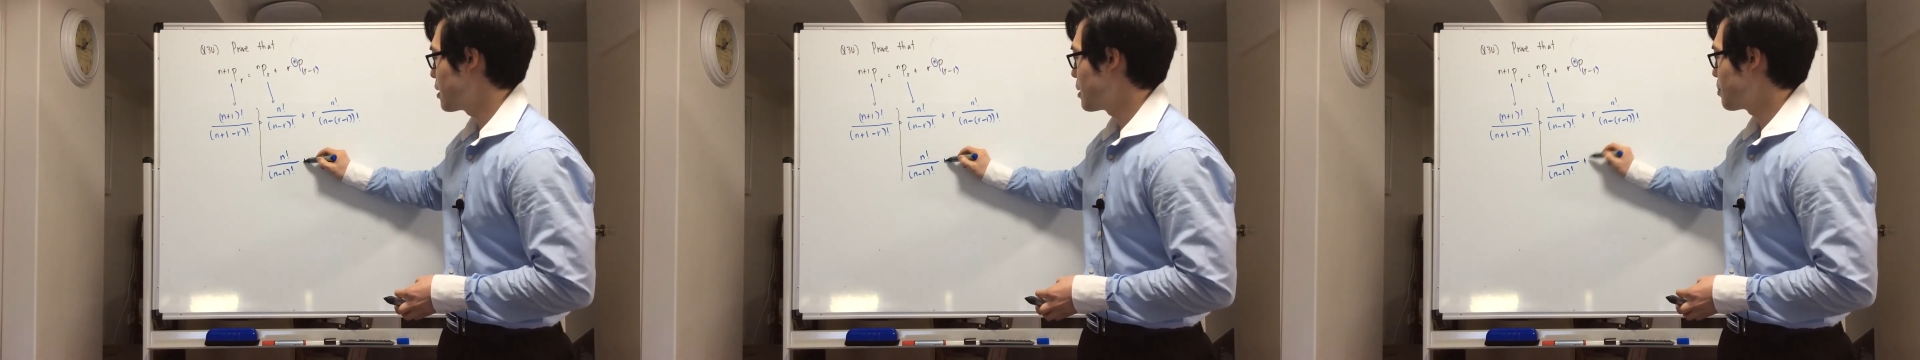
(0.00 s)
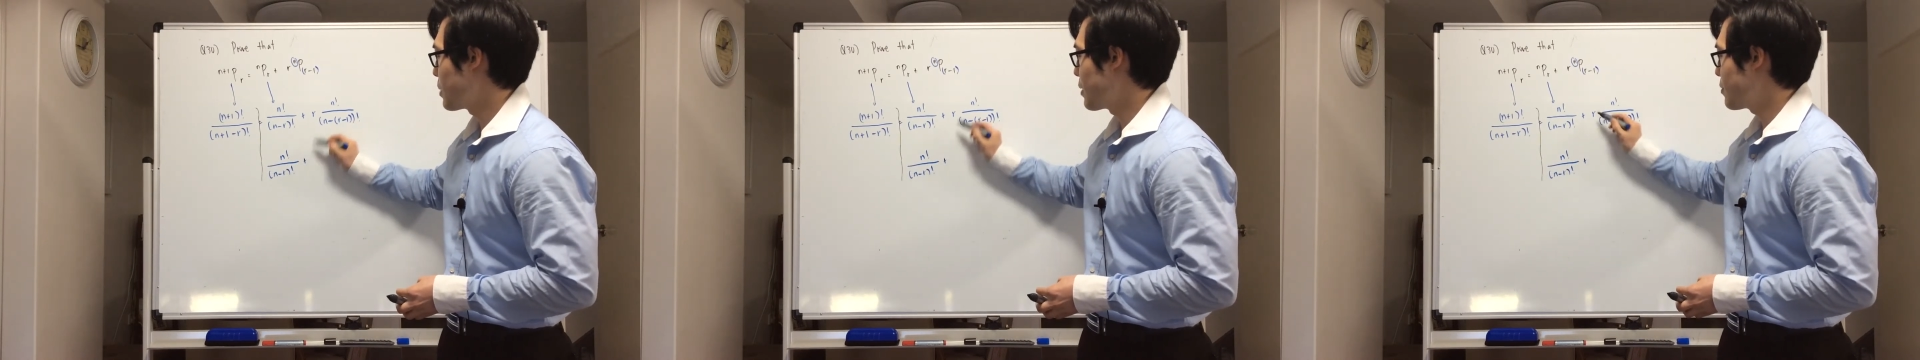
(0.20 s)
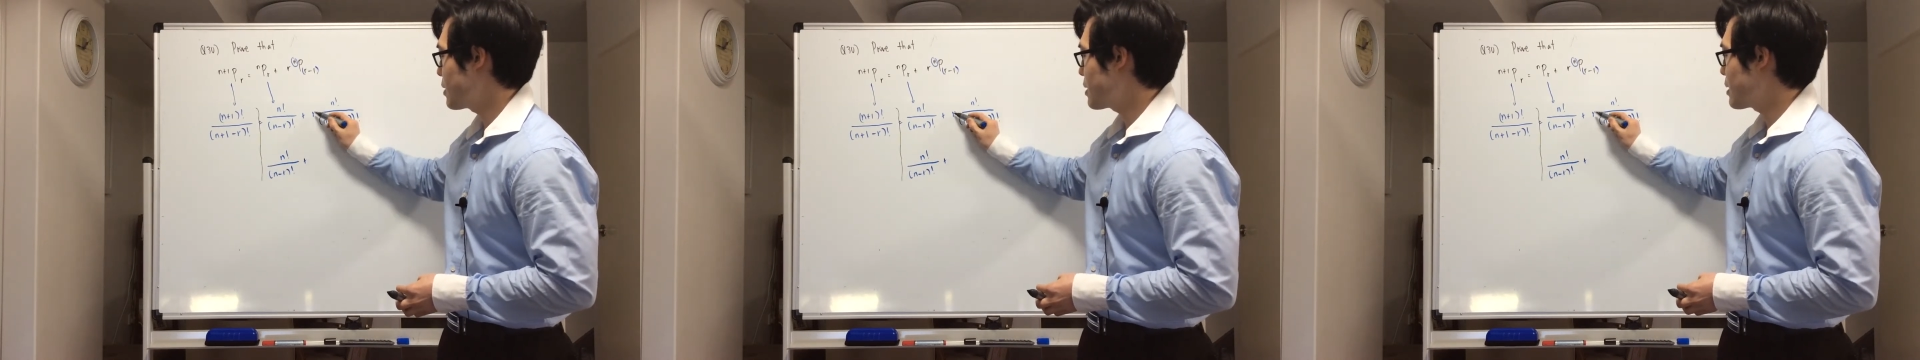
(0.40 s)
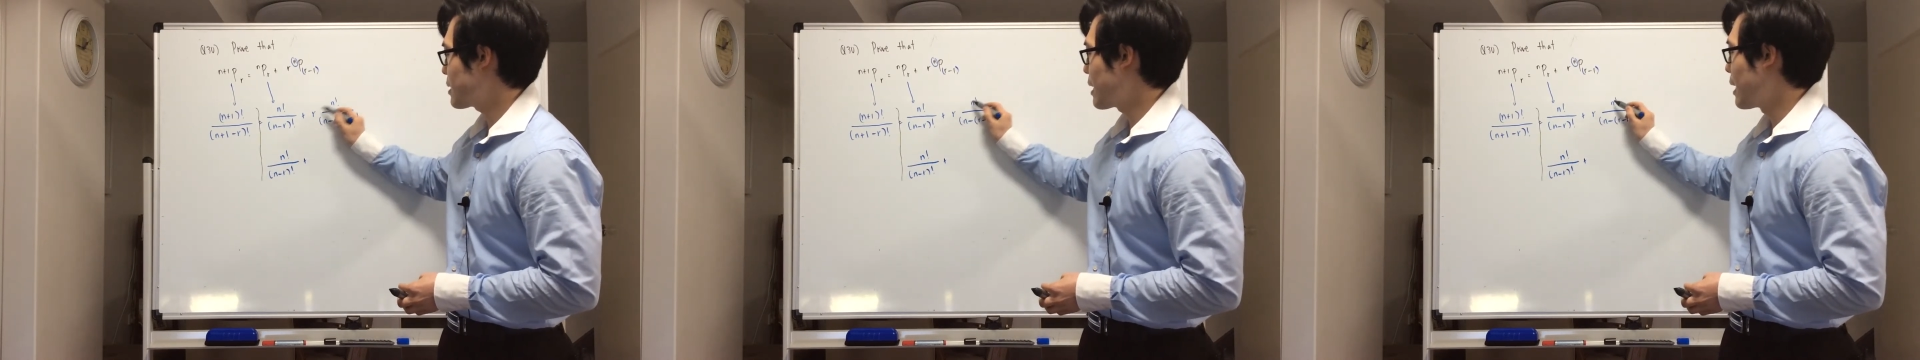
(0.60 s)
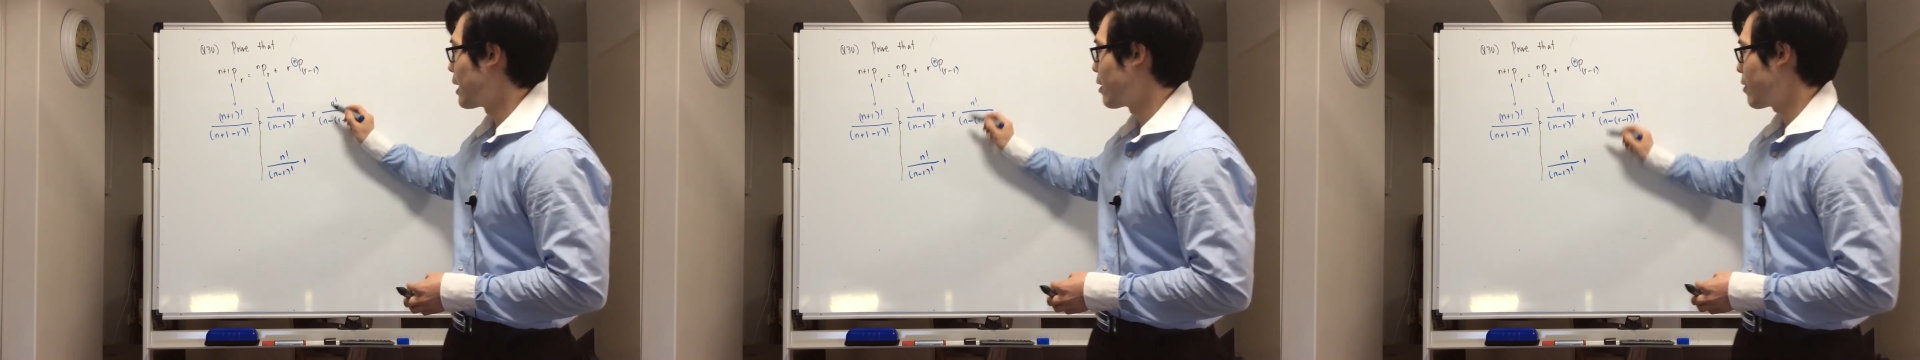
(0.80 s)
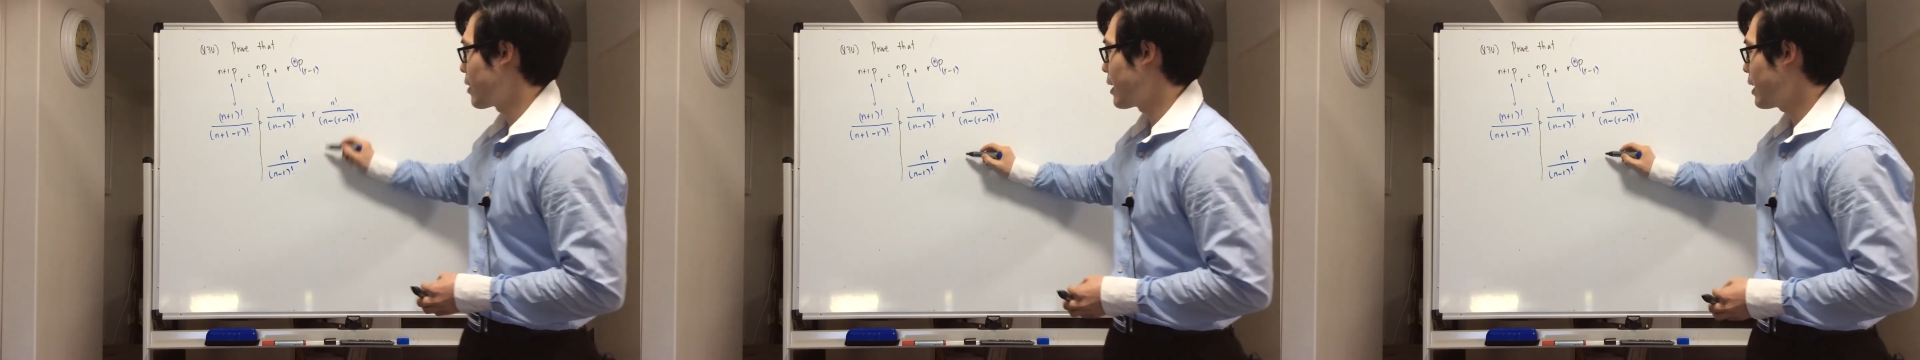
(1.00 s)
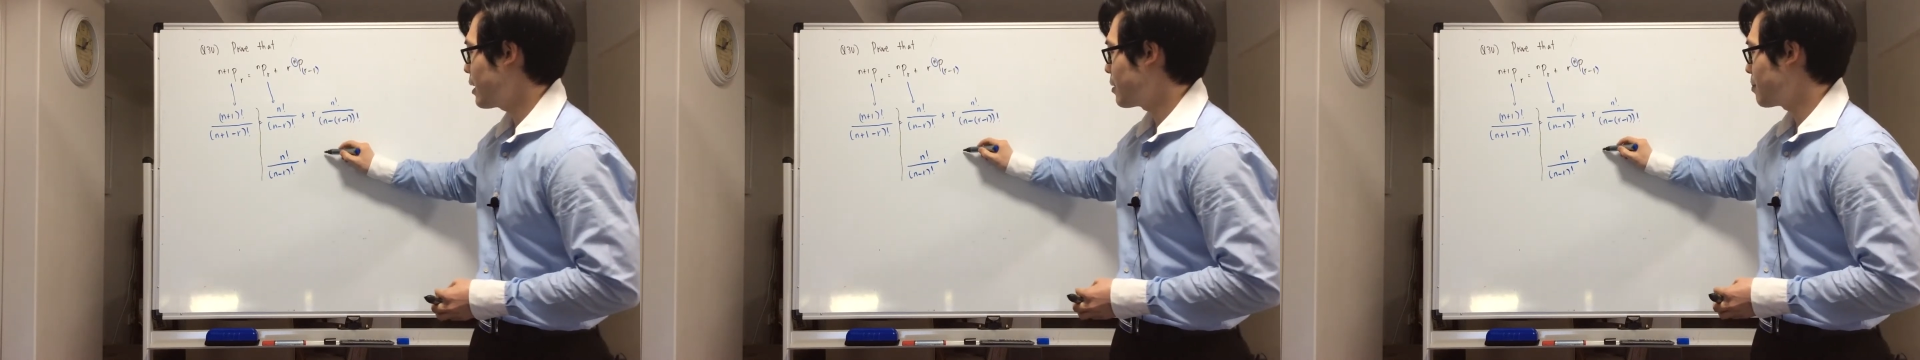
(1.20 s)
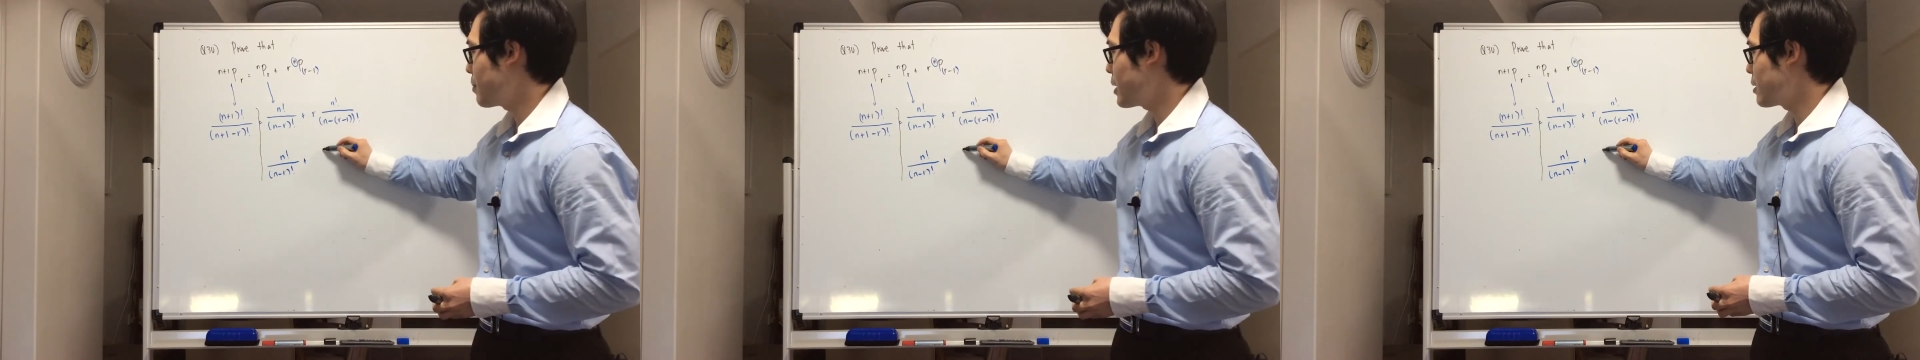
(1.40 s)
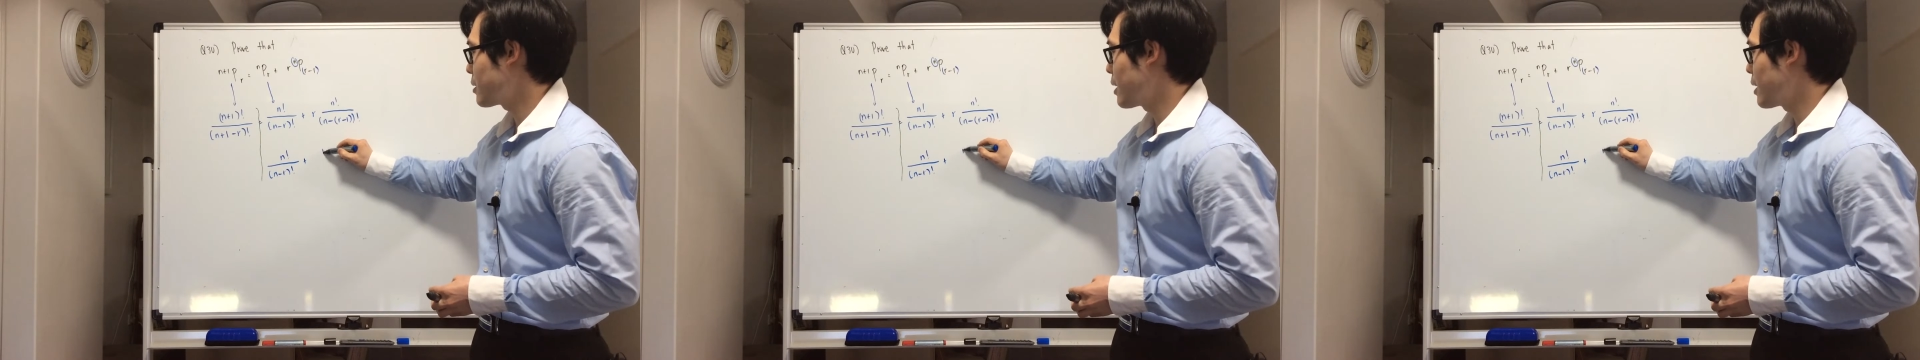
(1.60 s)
but if it says r that, means